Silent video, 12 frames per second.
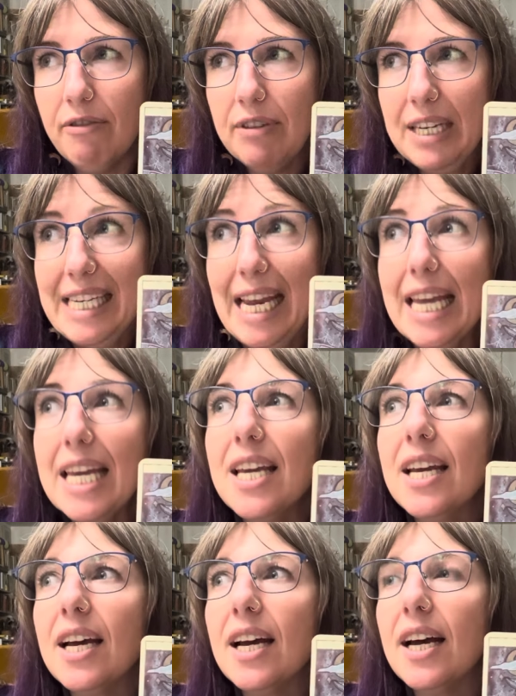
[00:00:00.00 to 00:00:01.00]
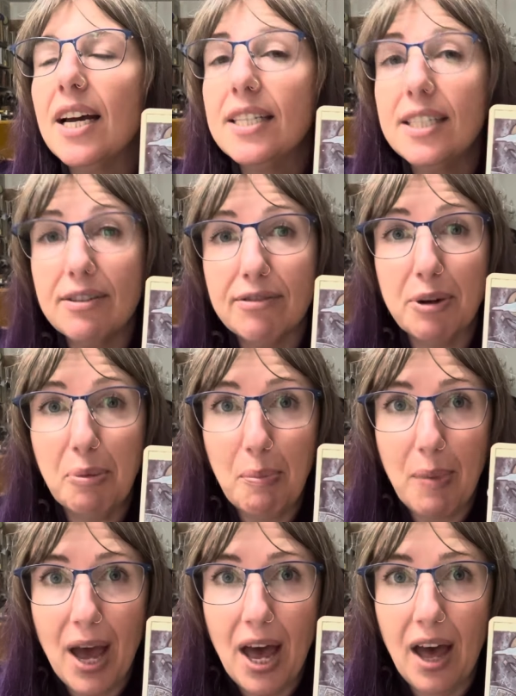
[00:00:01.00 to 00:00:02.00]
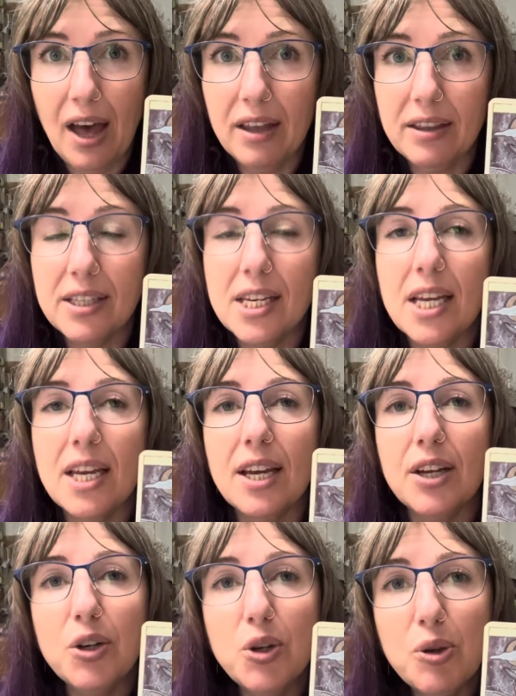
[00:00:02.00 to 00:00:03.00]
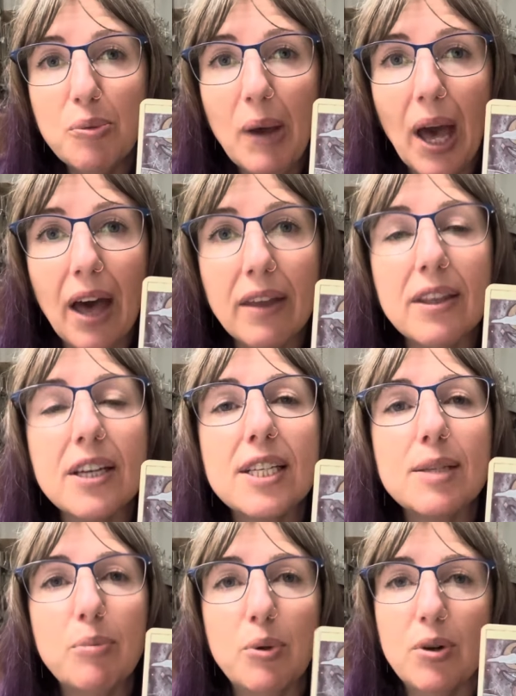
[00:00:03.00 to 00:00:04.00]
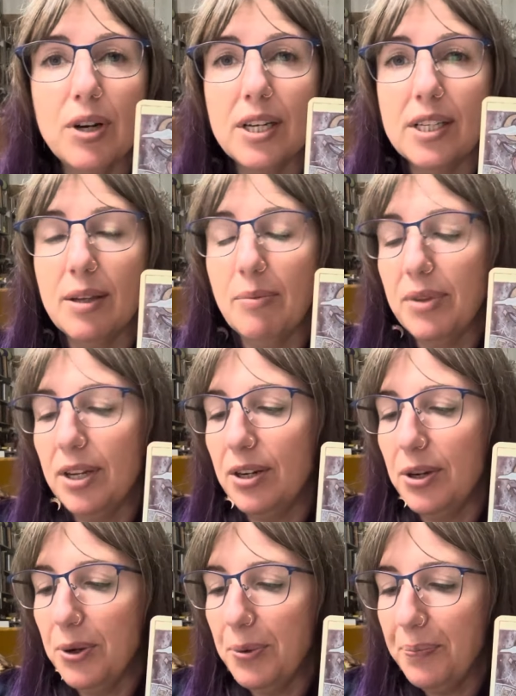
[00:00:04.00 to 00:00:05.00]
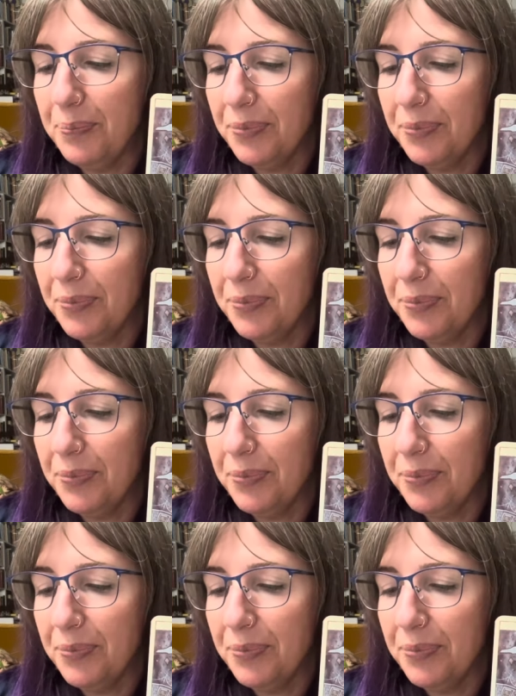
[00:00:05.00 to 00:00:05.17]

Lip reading: taking a different path, taking a new path, exploring something new,